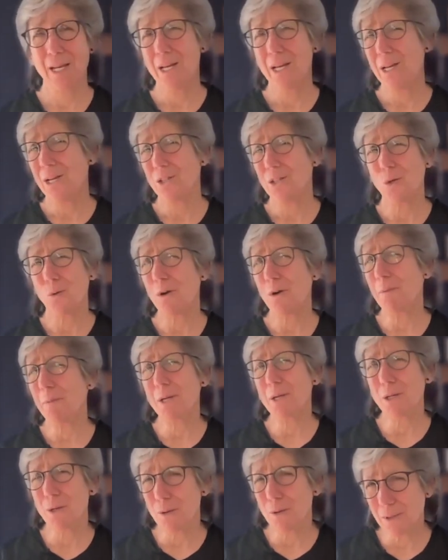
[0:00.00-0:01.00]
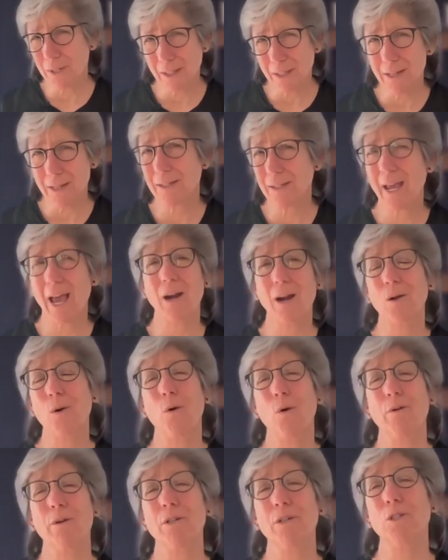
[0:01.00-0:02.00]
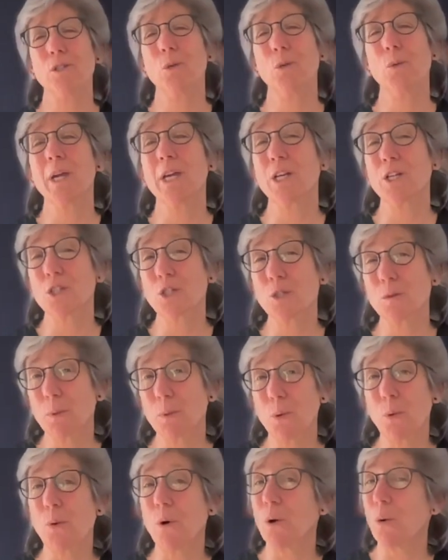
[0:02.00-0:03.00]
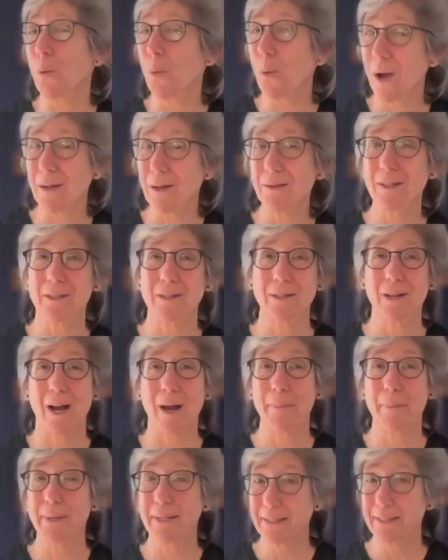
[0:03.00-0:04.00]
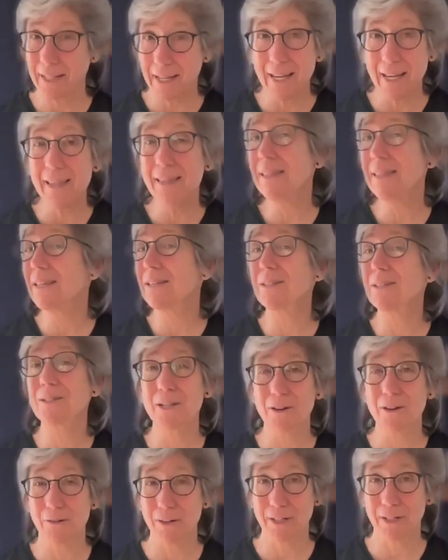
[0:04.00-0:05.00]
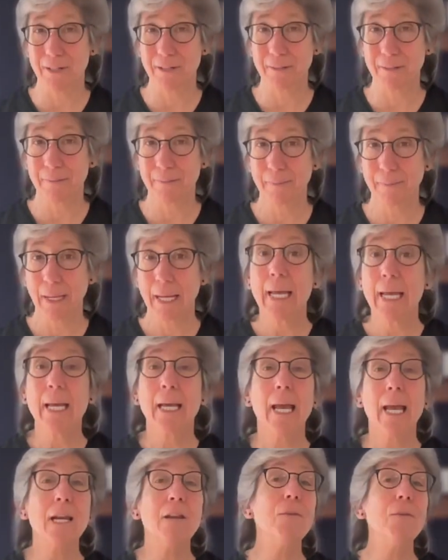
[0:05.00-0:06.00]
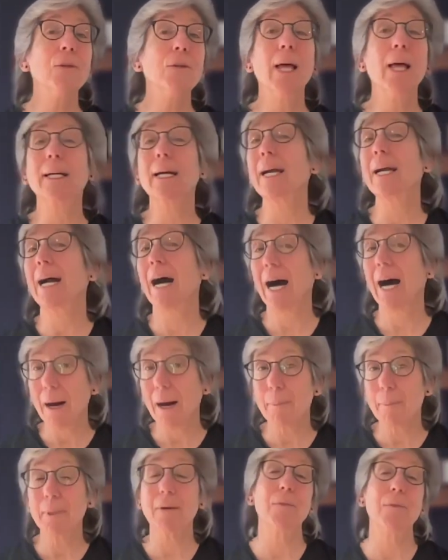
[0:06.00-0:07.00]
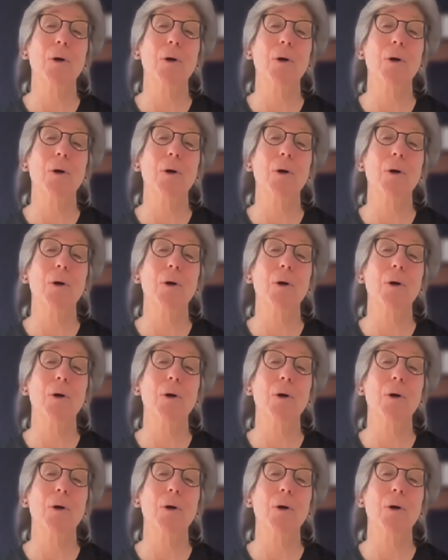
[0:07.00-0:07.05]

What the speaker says: So we'll be using these categories to explore wellness topics in this series. And if you'd like a copy of the